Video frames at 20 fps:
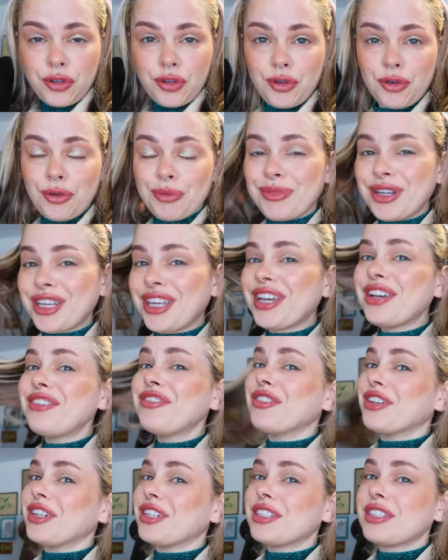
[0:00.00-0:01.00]
you my
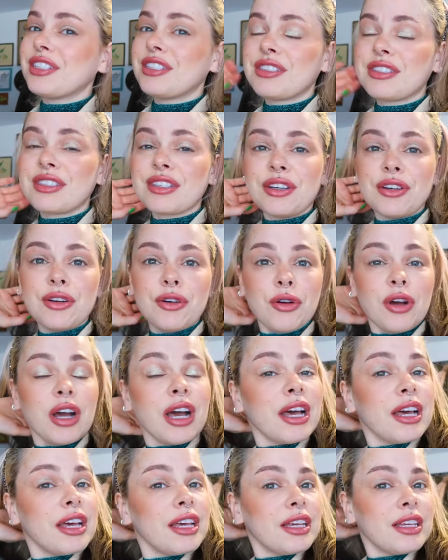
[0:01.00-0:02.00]
outfit. So
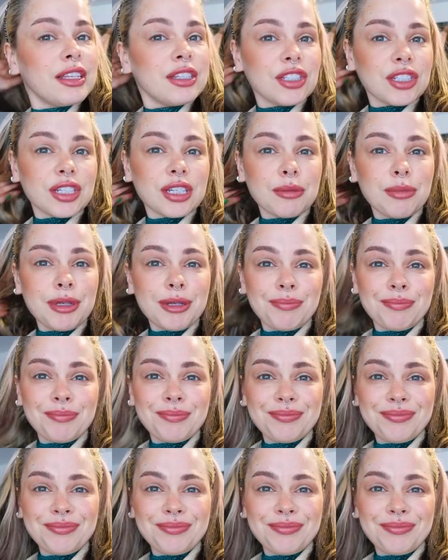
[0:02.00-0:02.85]
chat a bit.